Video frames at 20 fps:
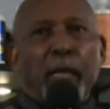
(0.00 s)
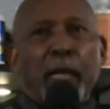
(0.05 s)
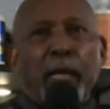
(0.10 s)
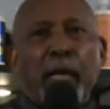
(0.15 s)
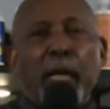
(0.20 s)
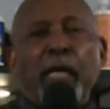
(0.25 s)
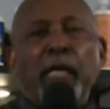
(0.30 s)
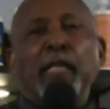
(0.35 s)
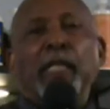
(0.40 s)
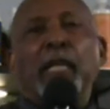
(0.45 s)

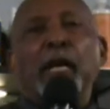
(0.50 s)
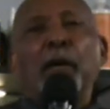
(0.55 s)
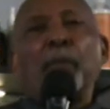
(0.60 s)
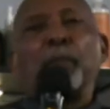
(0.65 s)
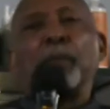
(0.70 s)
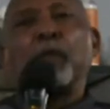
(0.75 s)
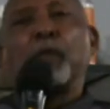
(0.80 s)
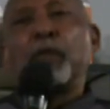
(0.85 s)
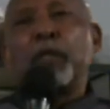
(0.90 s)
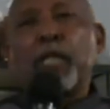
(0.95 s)
And in our
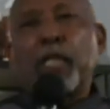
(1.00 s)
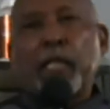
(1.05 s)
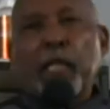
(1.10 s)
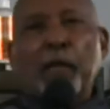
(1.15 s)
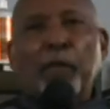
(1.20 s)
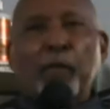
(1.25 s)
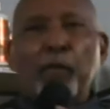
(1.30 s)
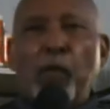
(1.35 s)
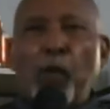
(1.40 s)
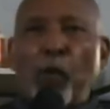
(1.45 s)
music
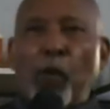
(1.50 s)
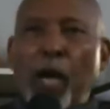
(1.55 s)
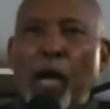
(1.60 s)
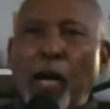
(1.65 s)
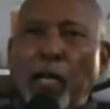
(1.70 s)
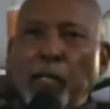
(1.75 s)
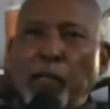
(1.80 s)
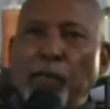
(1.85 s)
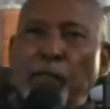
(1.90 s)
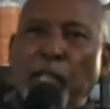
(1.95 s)
that flow
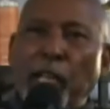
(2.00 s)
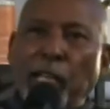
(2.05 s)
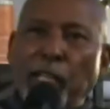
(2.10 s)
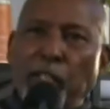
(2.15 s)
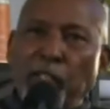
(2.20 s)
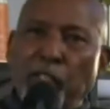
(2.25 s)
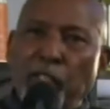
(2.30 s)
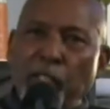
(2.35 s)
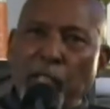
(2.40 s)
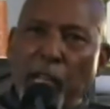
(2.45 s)
out of that
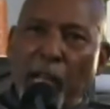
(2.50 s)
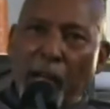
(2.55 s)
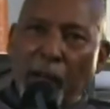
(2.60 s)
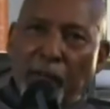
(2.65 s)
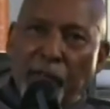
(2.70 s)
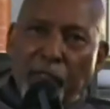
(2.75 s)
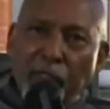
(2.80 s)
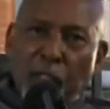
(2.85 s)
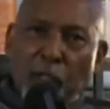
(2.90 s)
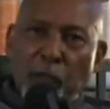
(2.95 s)

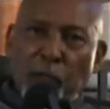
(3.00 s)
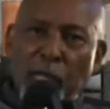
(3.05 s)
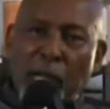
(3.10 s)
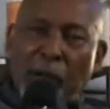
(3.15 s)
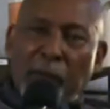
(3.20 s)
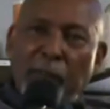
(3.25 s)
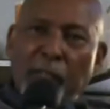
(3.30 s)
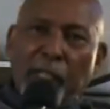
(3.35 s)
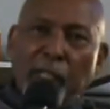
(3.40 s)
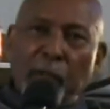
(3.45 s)
Af- those
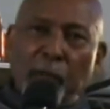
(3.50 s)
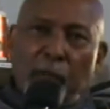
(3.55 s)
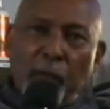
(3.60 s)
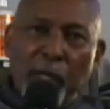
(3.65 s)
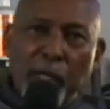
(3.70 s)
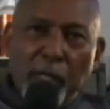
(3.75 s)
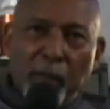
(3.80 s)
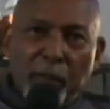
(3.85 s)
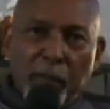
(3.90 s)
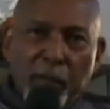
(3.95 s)
African
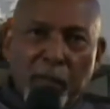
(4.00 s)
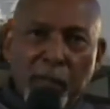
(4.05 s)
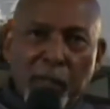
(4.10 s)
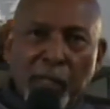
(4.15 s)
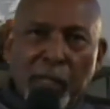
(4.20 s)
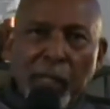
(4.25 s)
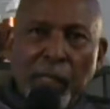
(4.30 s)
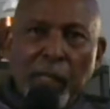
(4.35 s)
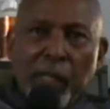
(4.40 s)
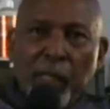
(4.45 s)
rhythms,
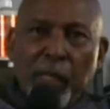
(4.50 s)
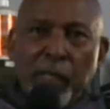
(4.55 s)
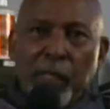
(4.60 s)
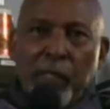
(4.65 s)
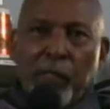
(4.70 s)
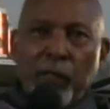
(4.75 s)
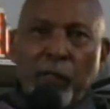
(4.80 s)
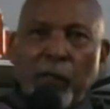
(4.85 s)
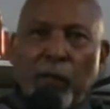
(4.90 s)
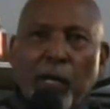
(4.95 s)

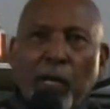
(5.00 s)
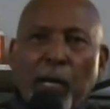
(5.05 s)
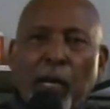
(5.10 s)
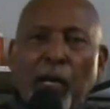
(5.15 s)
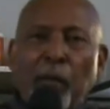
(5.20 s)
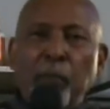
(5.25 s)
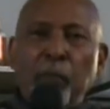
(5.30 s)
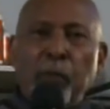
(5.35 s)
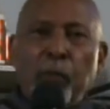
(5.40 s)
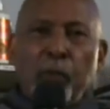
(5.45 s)
you know,
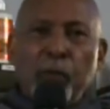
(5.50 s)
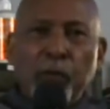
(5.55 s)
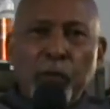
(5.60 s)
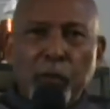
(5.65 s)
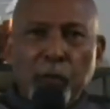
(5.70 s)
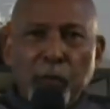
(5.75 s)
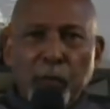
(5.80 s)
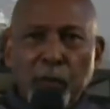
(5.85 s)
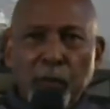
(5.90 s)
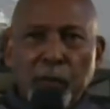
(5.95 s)
our
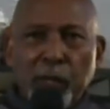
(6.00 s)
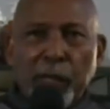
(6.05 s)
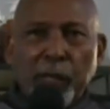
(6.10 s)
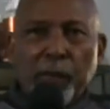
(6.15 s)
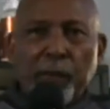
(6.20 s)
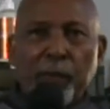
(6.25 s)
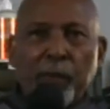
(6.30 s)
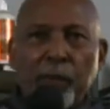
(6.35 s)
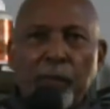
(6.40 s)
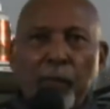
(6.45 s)
blues music,
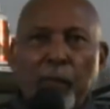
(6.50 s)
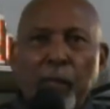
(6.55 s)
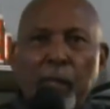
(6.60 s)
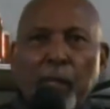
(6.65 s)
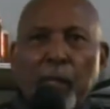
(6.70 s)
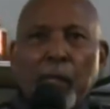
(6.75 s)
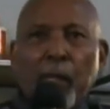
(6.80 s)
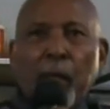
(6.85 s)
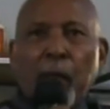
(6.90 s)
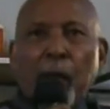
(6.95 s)

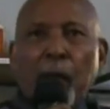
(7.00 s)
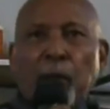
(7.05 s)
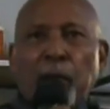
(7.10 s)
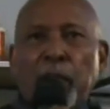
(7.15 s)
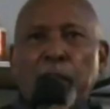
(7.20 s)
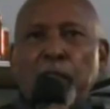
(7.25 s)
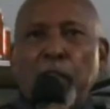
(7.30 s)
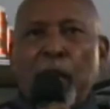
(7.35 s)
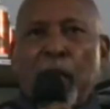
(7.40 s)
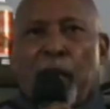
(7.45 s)
our
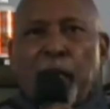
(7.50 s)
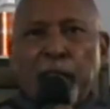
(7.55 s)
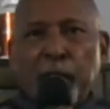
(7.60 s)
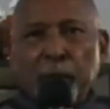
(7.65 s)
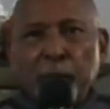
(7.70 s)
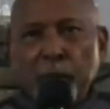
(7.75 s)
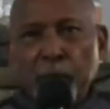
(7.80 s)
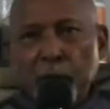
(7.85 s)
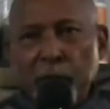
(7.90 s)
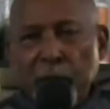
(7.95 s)
jazz
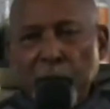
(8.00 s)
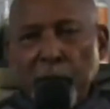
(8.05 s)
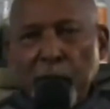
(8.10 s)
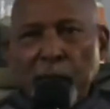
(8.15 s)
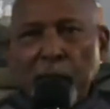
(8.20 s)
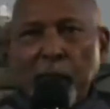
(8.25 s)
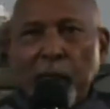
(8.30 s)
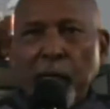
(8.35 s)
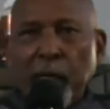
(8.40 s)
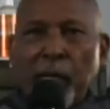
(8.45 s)
music,
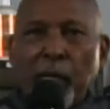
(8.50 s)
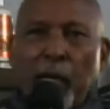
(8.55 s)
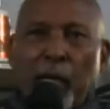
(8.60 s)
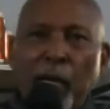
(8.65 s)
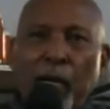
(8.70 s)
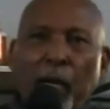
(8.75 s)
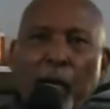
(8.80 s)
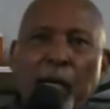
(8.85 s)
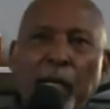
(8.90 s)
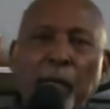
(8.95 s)

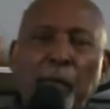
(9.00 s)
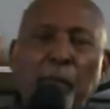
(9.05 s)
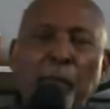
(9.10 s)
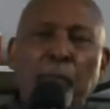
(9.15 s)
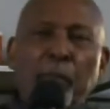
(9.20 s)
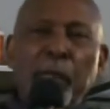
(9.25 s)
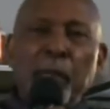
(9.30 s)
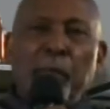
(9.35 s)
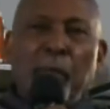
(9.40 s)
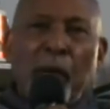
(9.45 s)
our
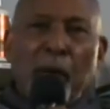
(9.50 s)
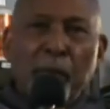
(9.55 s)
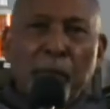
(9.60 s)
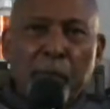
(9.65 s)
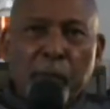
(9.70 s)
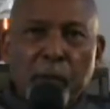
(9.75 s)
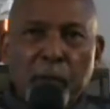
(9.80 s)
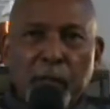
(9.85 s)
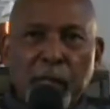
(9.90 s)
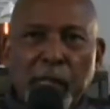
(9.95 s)
bebop
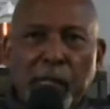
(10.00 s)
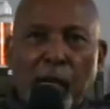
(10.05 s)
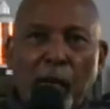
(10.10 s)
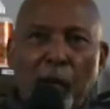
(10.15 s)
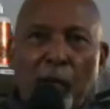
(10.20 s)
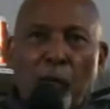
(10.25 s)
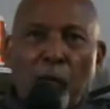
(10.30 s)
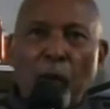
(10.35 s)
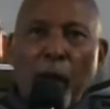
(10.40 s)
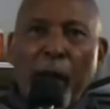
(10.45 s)
music,
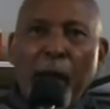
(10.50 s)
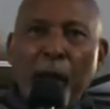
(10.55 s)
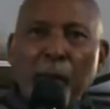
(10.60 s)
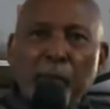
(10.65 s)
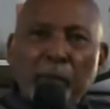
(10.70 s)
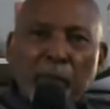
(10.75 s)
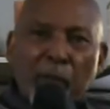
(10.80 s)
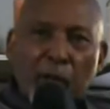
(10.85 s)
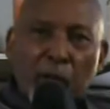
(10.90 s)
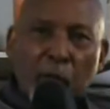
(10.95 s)
our rag,
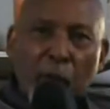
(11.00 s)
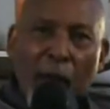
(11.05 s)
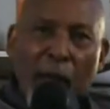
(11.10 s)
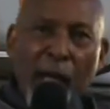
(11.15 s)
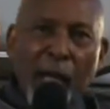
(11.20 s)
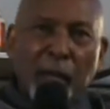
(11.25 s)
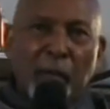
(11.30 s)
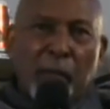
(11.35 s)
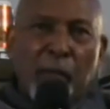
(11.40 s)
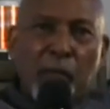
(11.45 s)

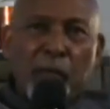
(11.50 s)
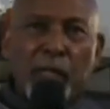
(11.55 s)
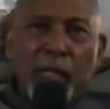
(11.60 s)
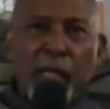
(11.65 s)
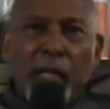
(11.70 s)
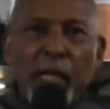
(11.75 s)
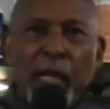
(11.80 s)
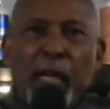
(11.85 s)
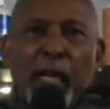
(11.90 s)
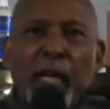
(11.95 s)
rag music.
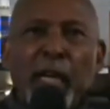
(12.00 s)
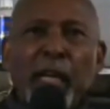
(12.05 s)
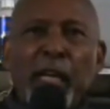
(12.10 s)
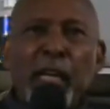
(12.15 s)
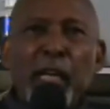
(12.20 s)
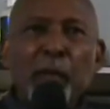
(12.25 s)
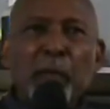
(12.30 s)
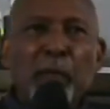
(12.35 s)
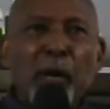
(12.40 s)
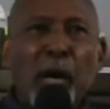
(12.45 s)

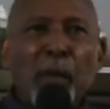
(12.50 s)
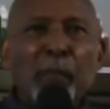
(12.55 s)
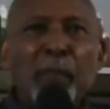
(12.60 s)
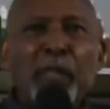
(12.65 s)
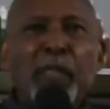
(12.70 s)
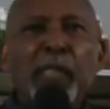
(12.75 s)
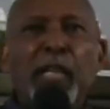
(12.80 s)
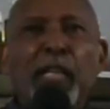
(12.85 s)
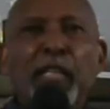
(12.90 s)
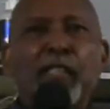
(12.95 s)
Hip hop
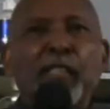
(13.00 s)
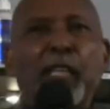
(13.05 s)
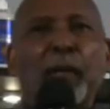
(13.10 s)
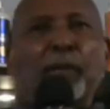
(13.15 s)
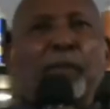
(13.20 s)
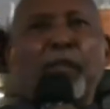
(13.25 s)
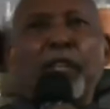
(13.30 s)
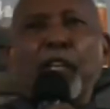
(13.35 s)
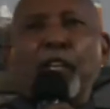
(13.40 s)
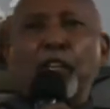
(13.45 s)
is not
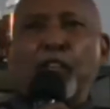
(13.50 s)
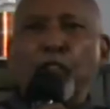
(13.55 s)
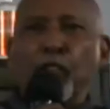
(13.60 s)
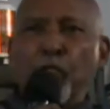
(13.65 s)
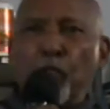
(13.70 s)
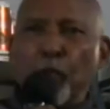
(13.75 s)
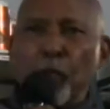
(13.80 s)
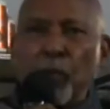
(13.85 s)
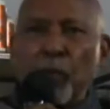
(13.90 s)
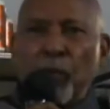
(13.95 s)
something
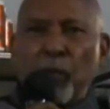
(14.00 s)
new.